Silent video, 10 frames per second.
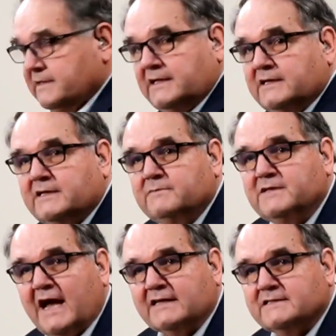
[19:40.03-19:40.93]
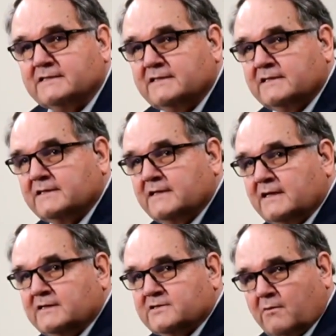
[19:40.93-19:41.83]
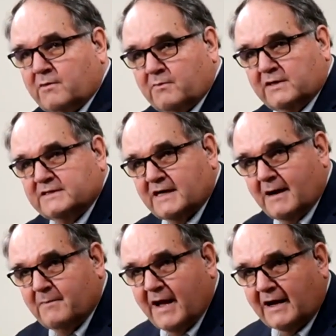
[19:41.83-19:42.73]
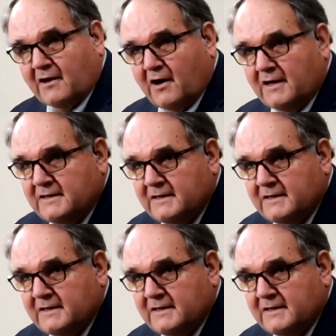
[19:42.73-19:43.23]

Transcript: income taxes. So I want to bring Tom back on.